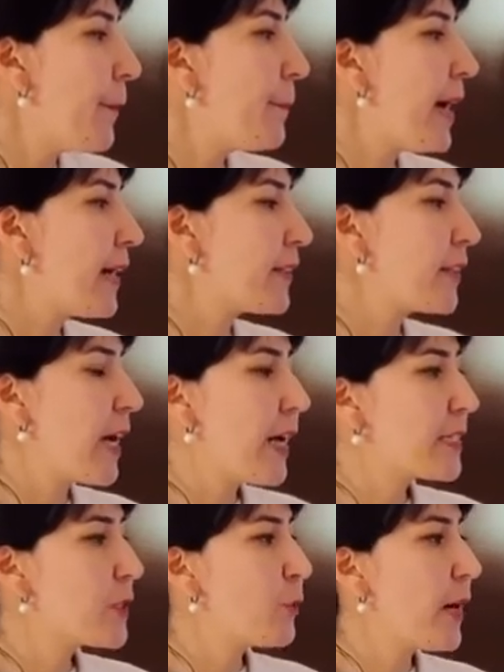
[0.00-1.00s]
Bacteria
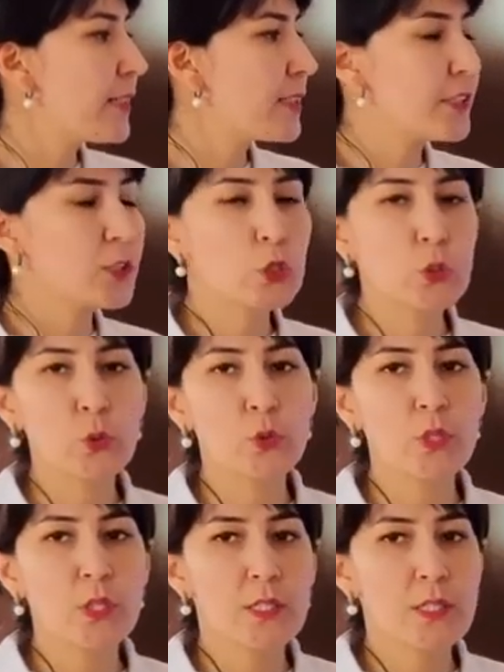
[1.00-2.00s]
are divided in
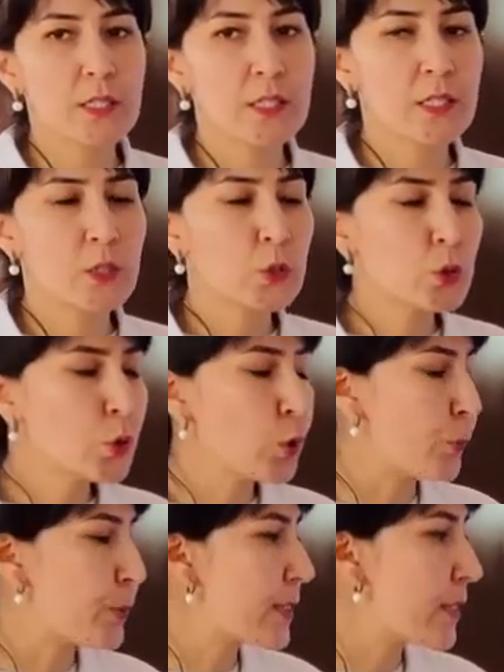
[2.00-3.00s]
two
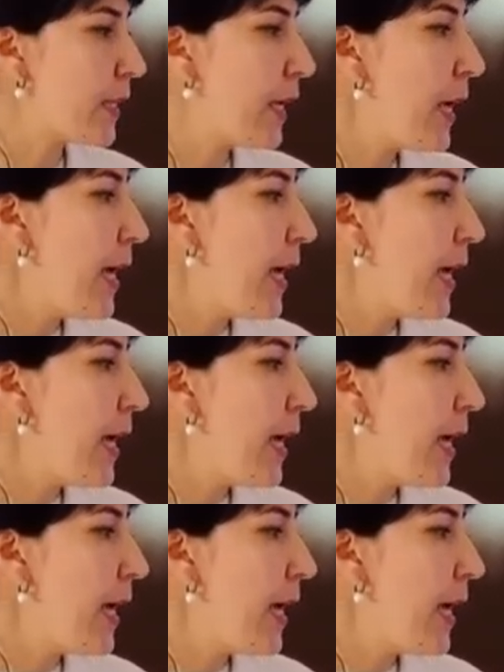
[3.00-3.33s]
groups,